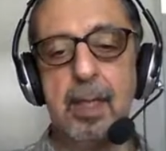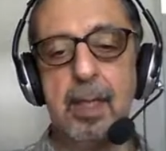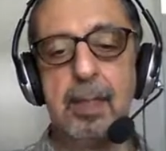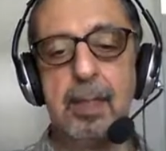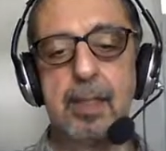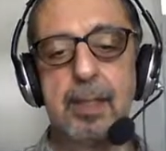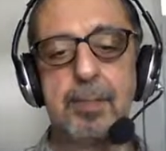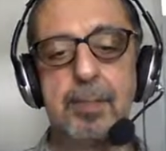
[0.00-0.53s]

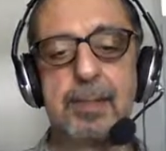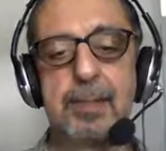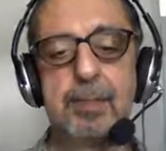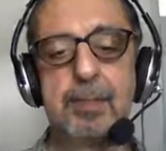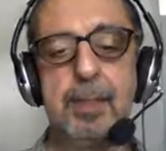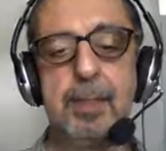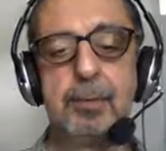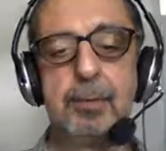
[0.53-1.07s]
Let me
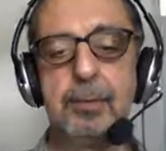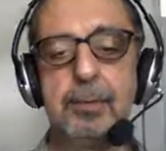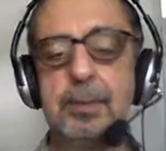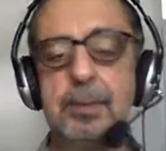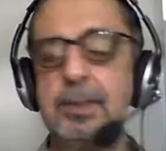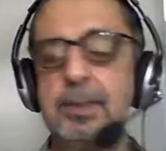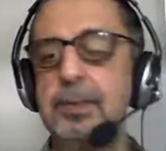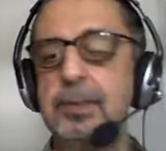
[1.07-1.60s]
explain
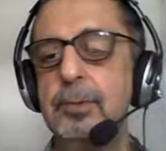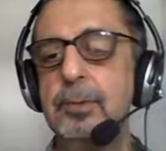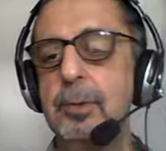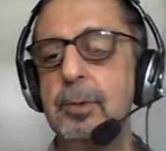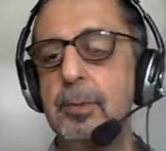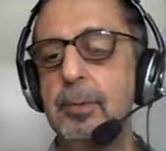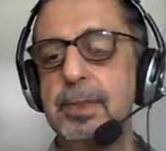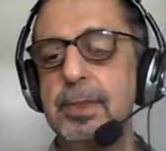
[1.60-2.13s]
this to you
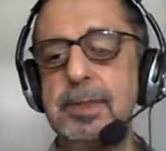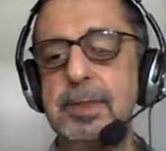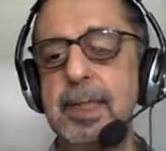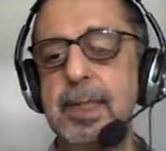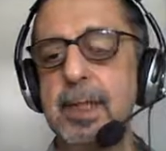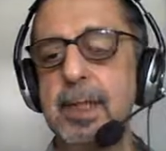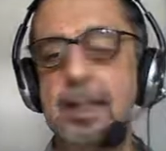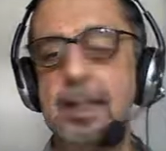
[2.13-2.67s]
once
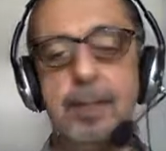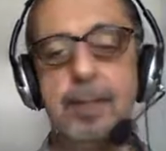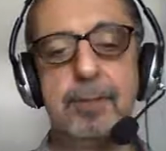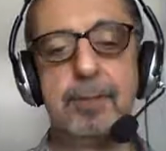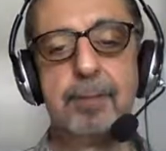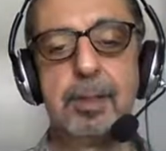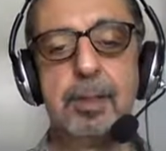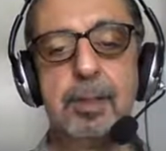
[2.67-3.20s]
again
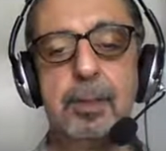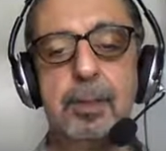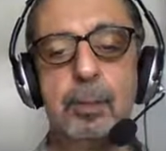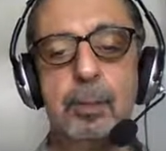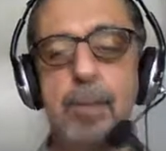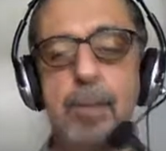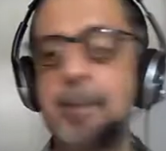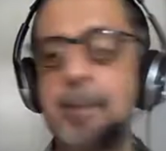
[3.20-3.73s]
with a
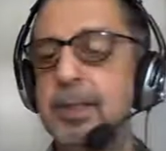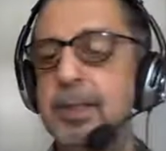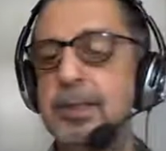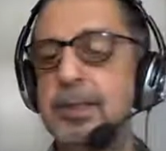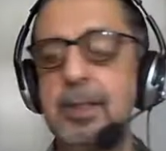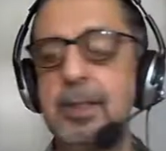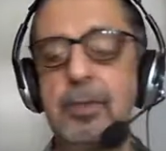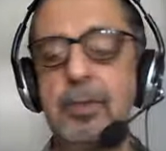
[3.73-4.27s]

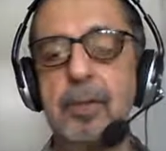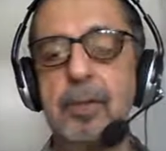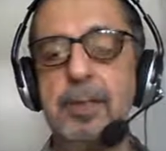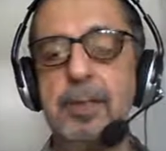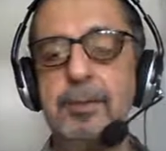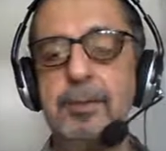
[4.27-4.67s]
two-dimensional drawing.